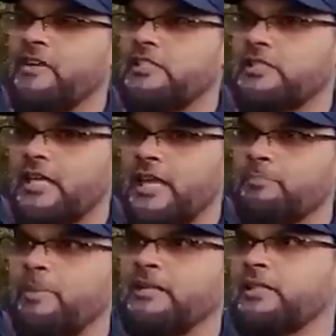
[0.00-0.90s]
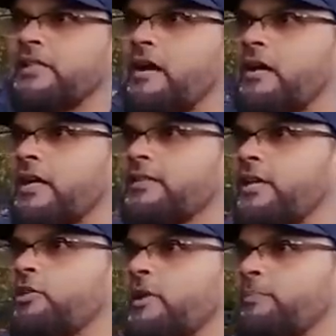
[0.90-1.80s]
which is inbuilt in, our, in
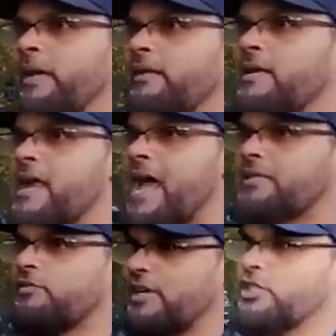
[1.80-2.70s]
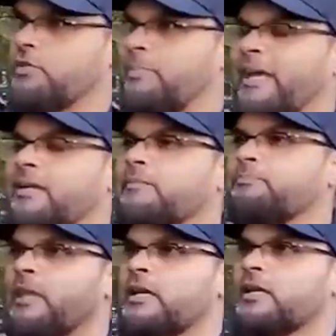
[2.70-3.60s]
the human being as a rational being.
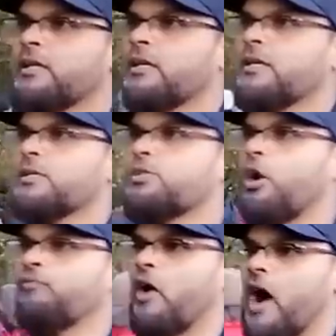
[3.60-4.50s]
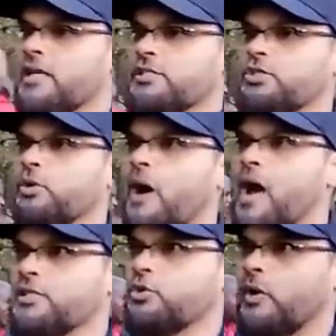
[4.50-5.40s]
So for us to
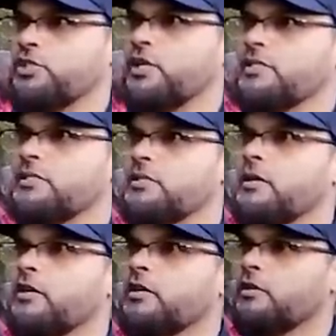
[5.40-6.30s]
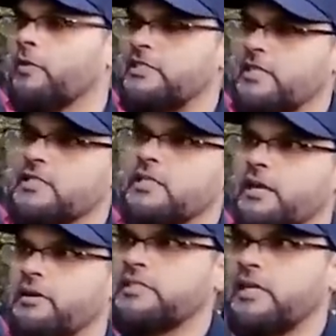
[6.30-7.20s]
ask questions with
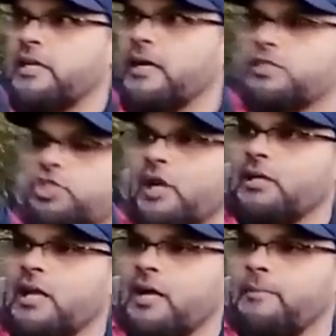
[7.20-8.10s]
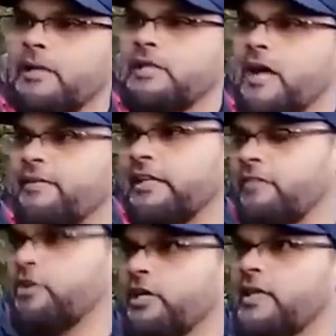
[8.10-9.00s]
sincerity, inshallah, Allah will
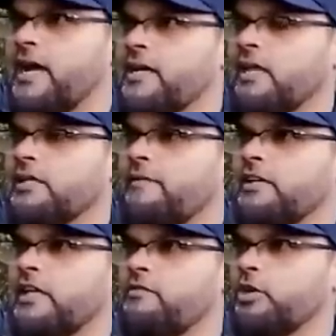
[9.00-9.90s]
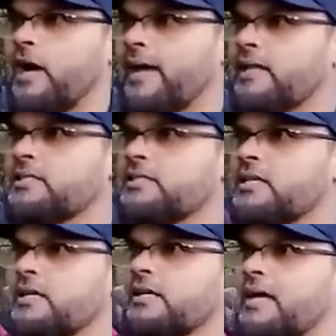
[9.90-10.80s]
give you hidayah, Allah will give you guidance
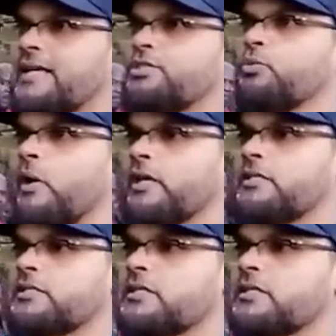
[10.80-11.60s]
as to what is